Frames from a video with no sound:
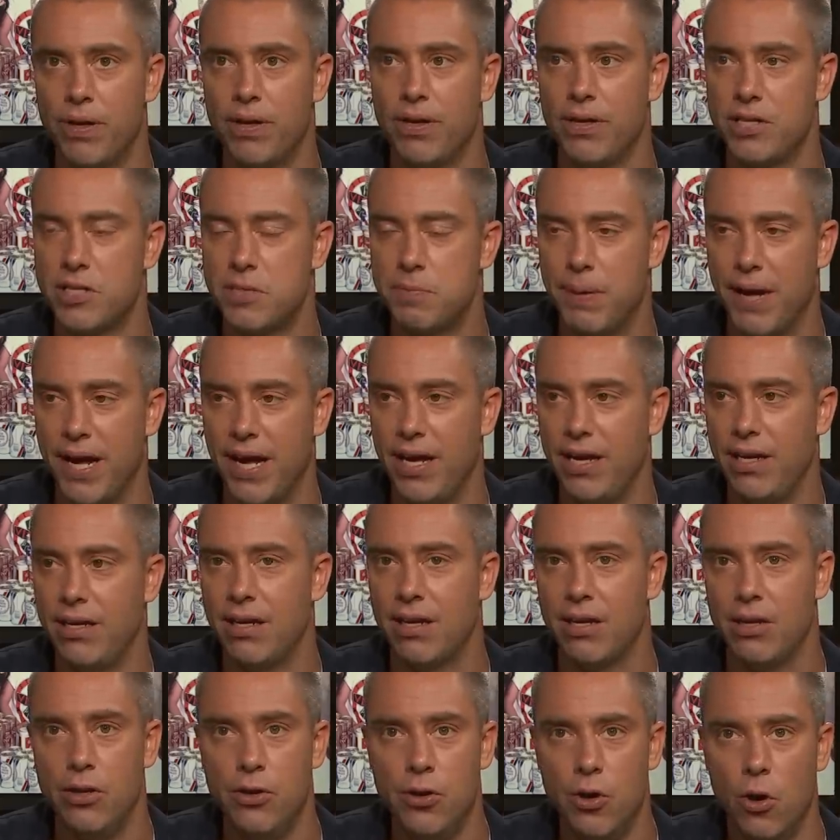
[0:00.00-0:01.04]
Spain,
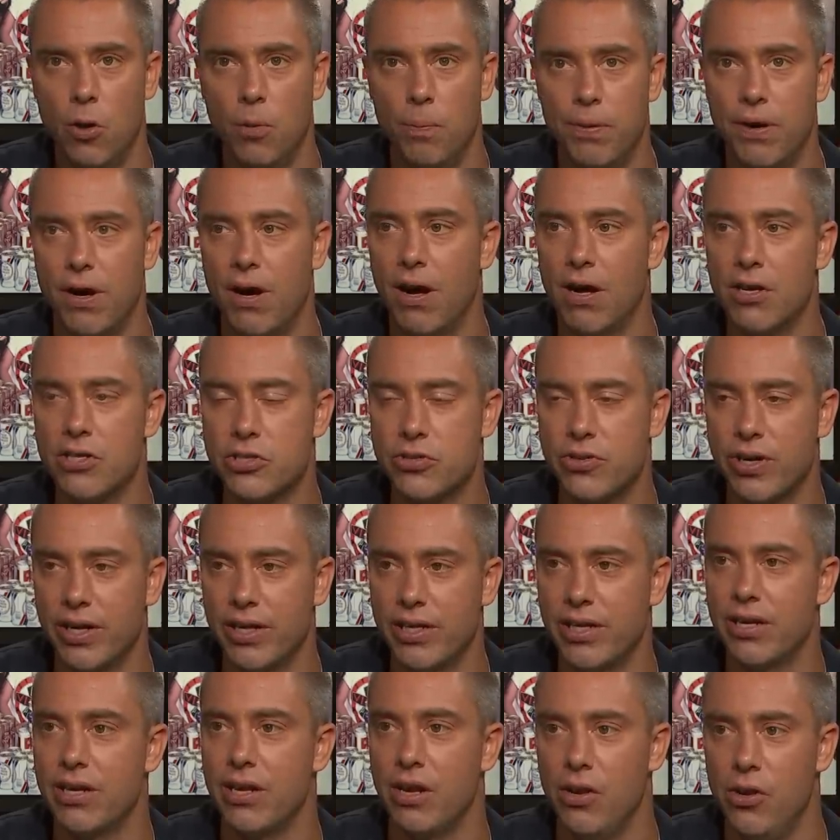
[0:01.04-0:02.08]
nope.
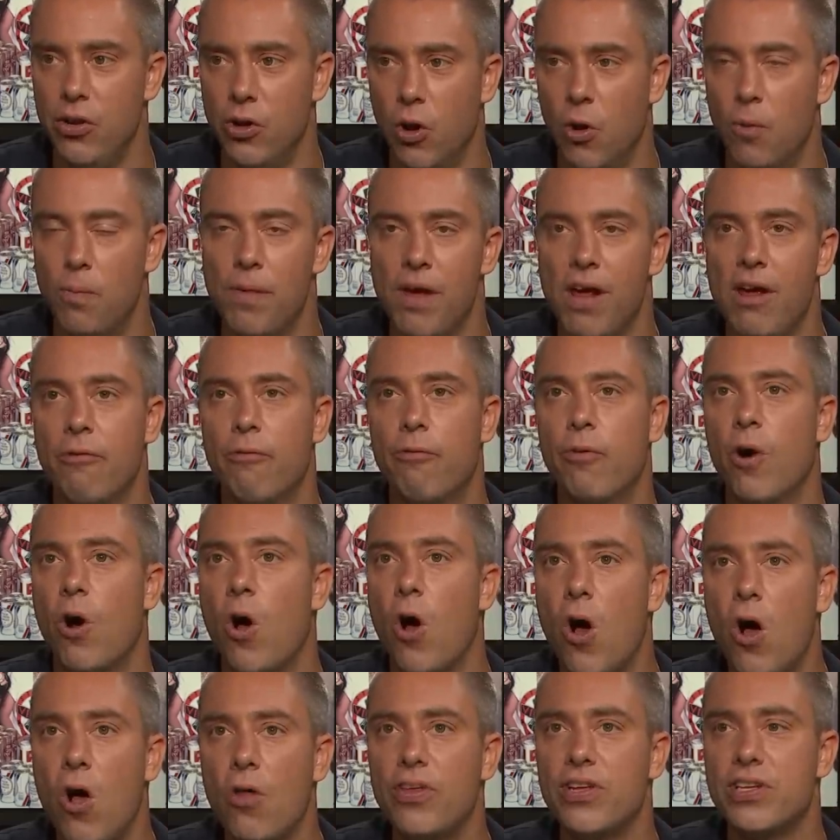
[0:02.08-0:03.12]
Australia, nope. For
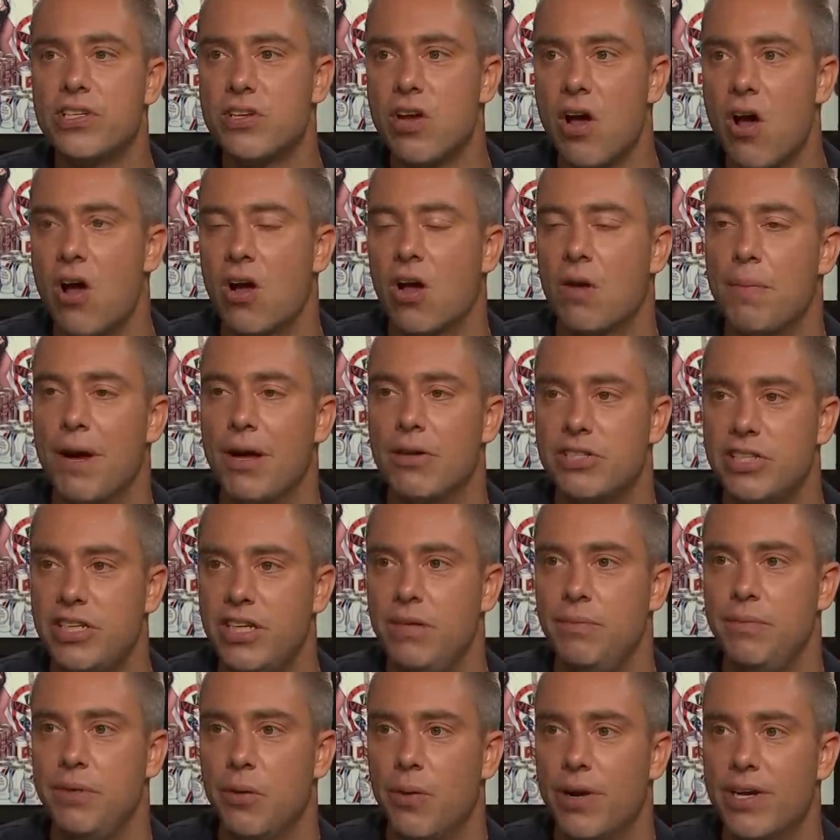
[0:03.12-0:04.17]
all this talk about
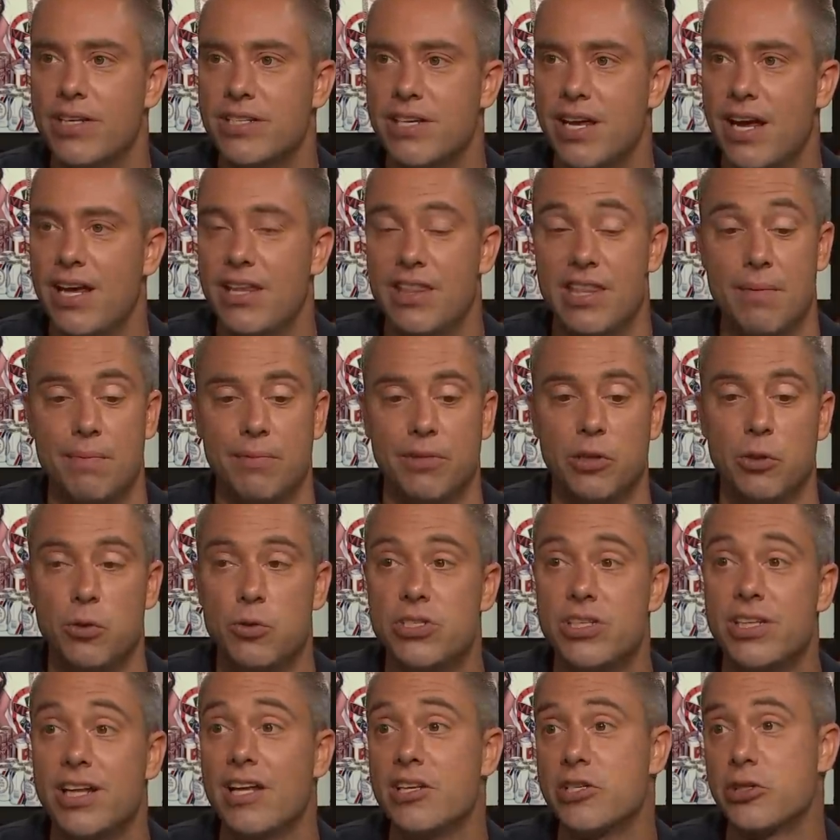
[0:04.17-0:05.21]
Team U S A and them
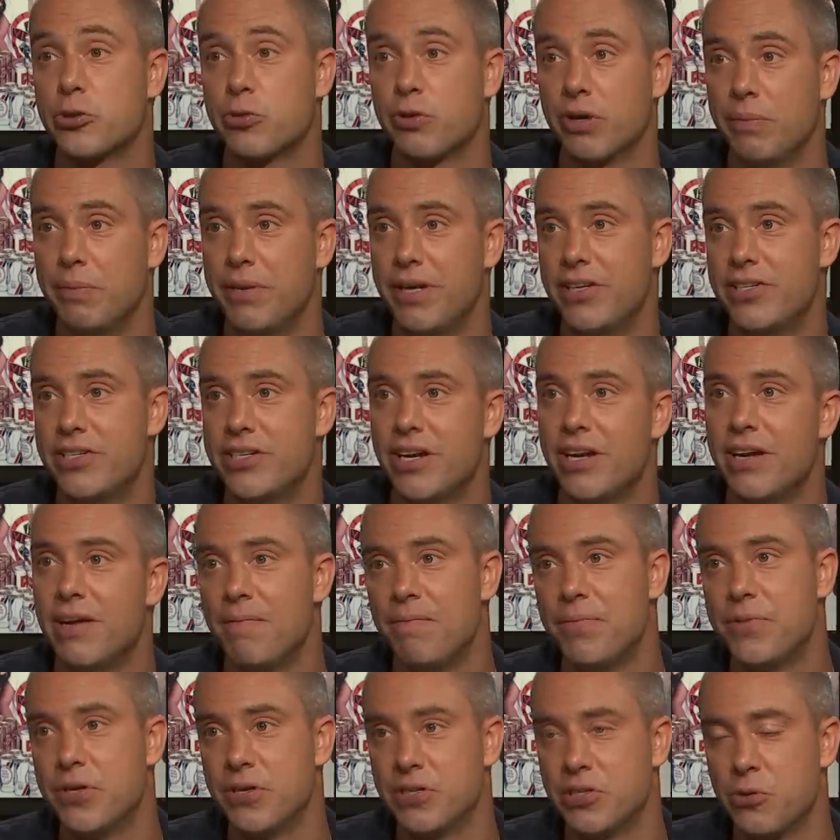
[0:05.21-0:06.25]
losing that scrimmage
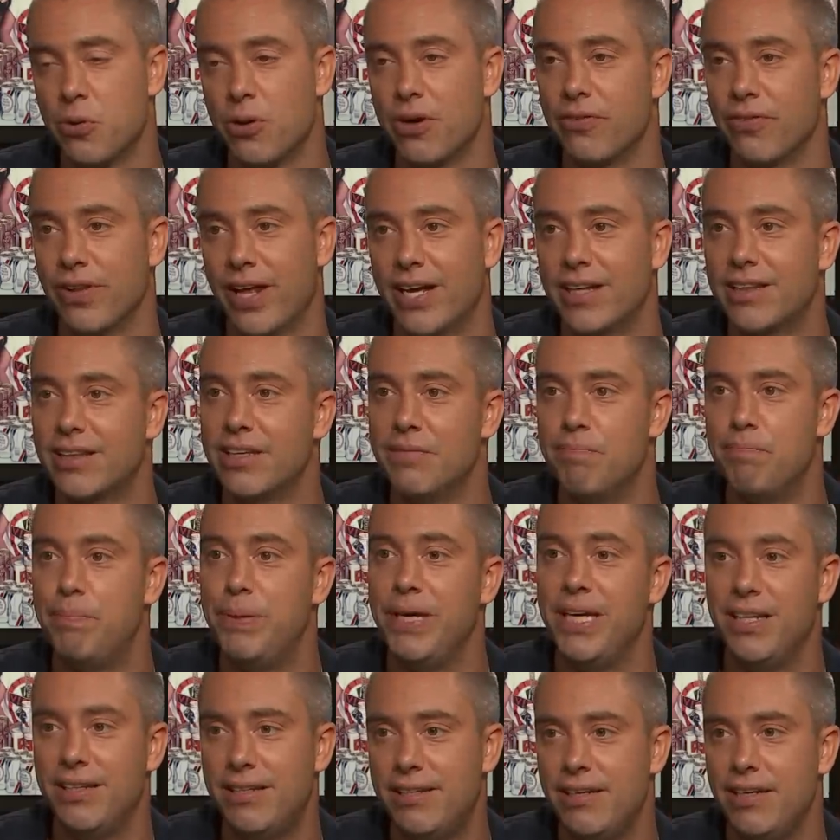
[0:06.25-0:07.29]
to sort of like the
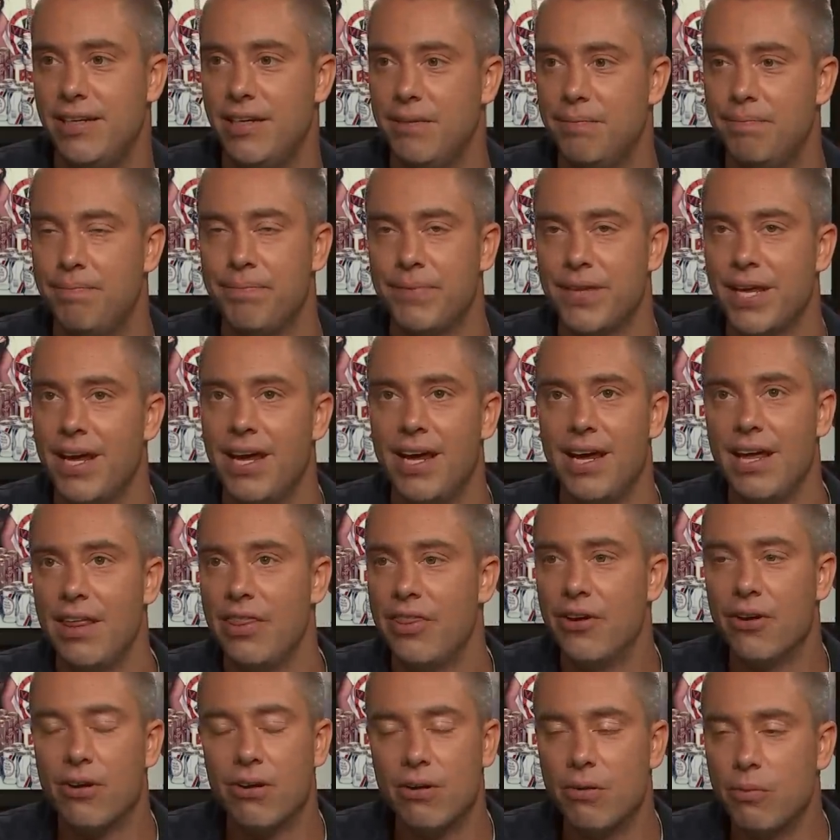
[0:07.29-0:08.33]
B team,
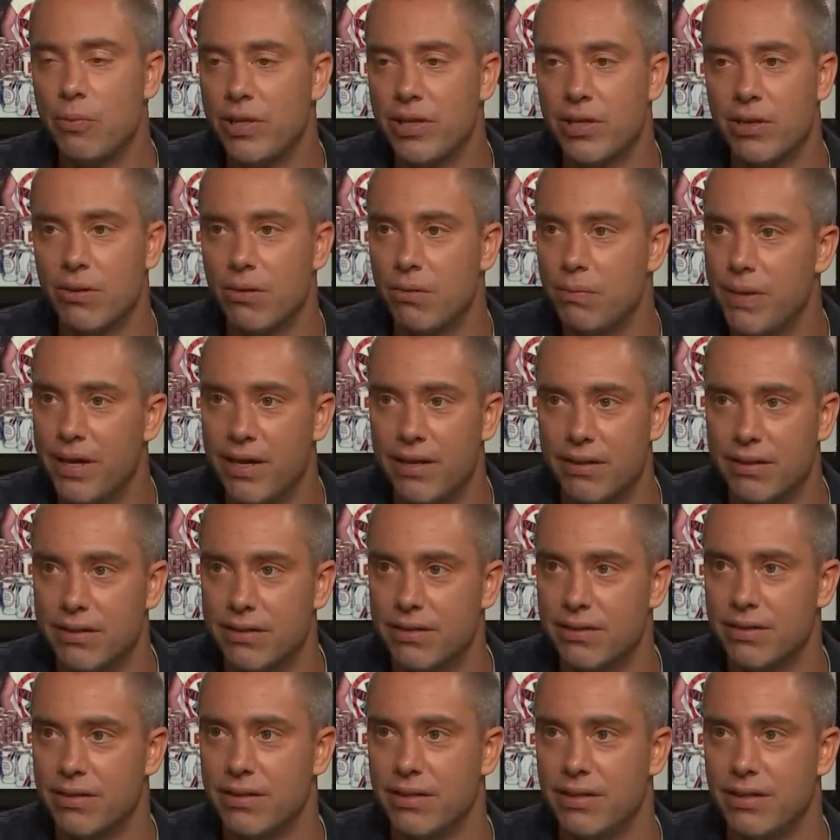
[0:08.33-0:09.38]
they're going to win the gold medal.
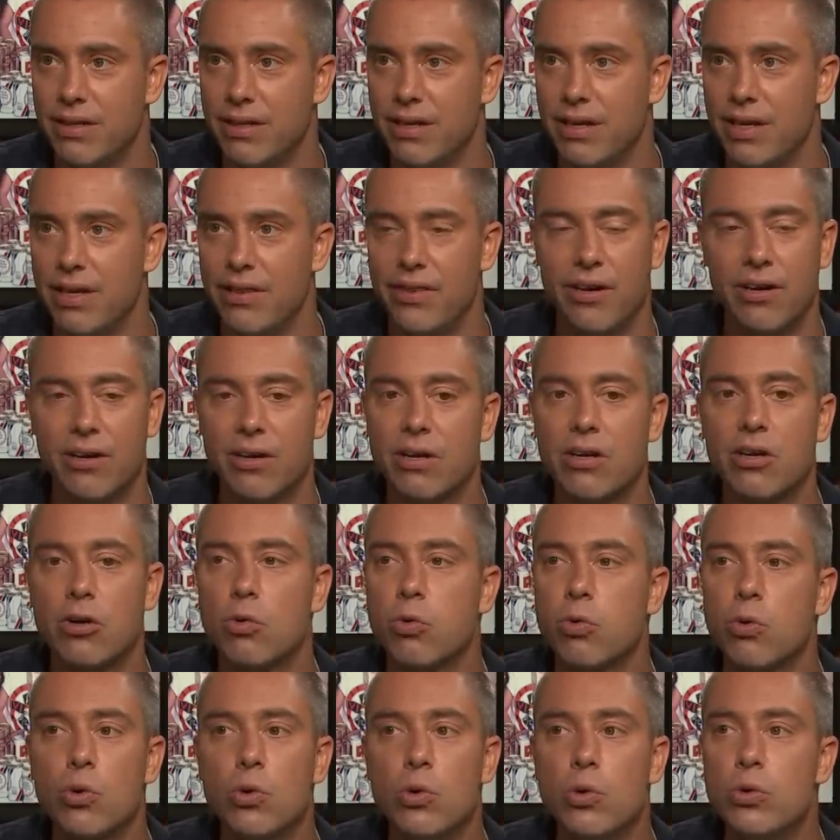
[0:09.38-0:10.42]
They're going to
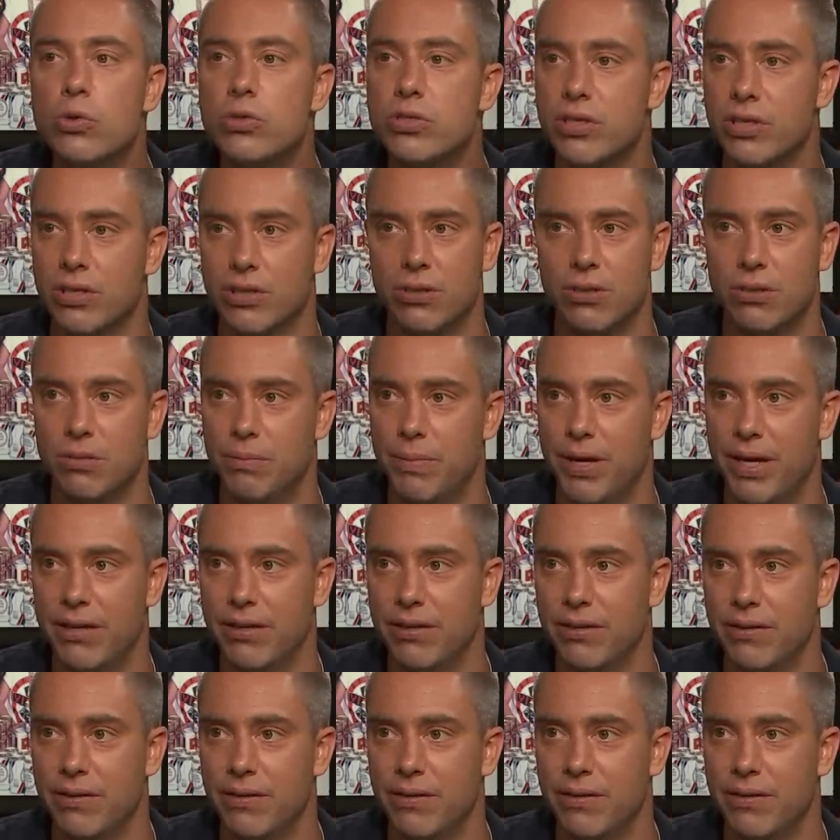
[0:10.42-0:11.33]
cruise to the gold medal.